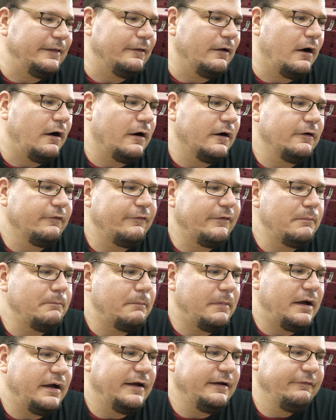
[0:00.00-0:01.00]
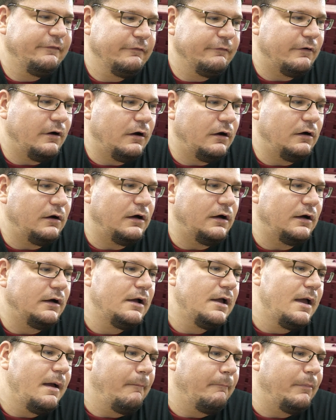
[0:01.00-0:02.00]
in the hearts and minds of all